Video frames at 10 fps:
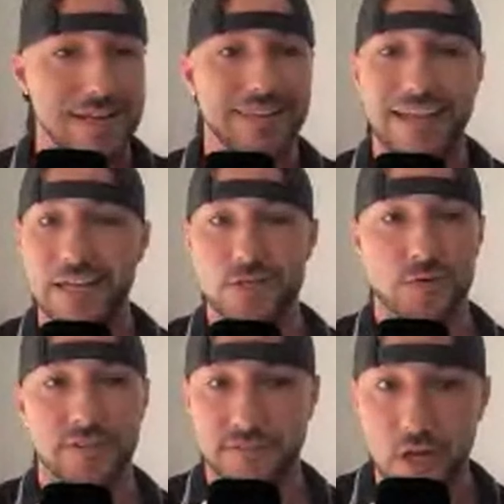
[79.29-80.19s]
And the
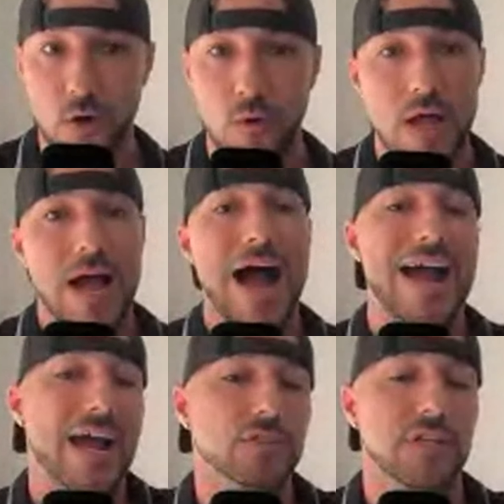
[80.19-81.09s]
answer is no.
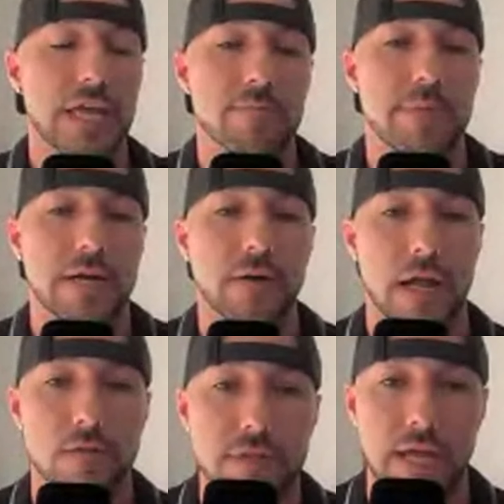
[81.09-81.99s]
I actually get better
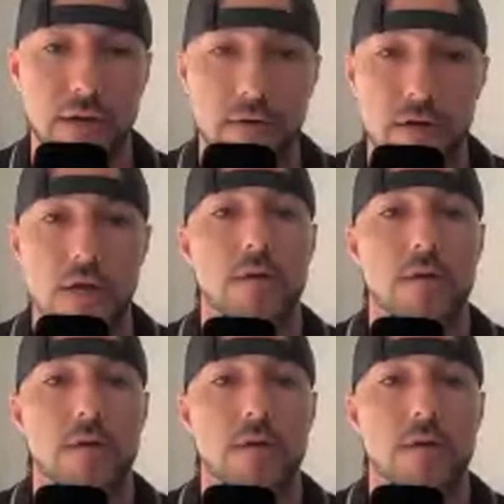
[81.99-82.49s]
healthcare